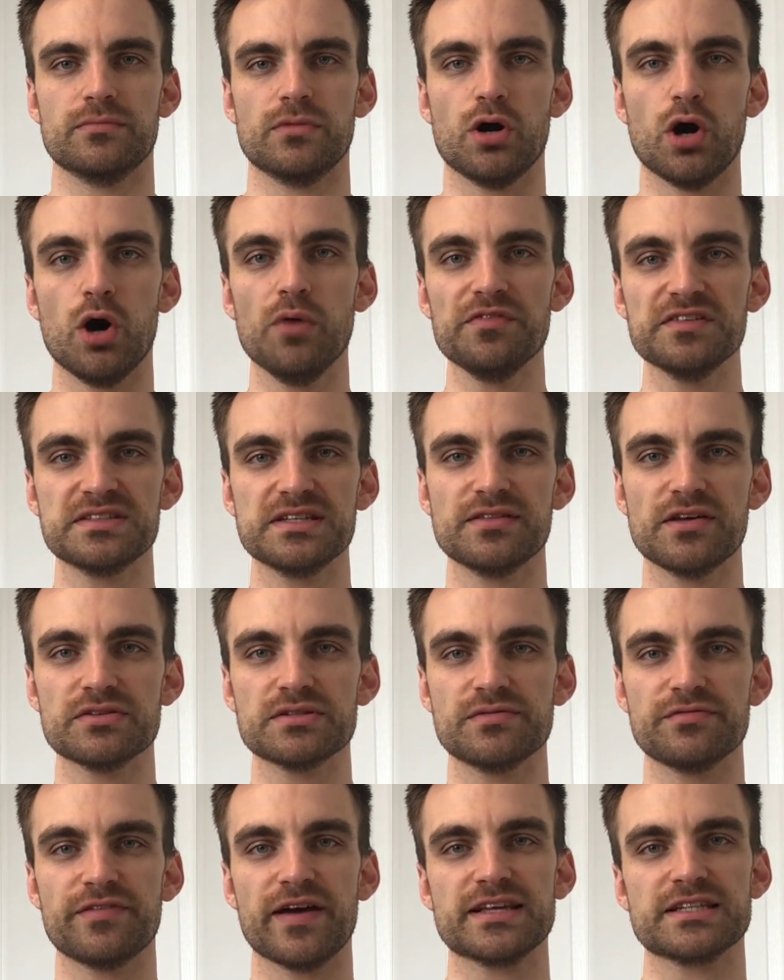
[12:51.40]
Obviously, those
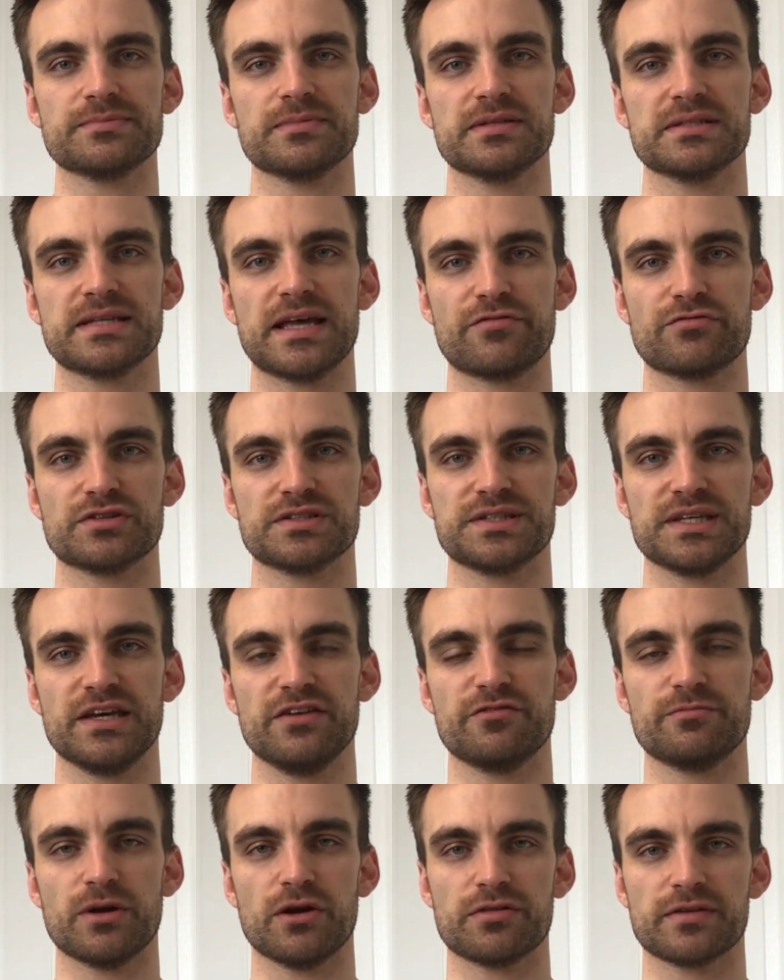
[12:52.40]
investments have
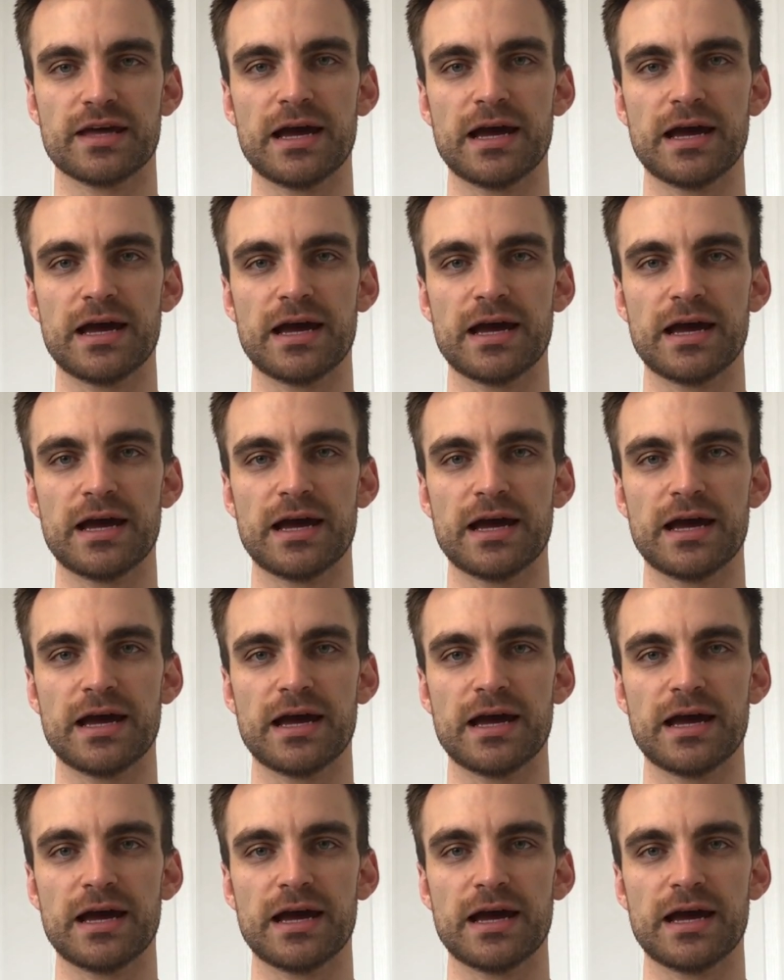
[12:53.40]
received both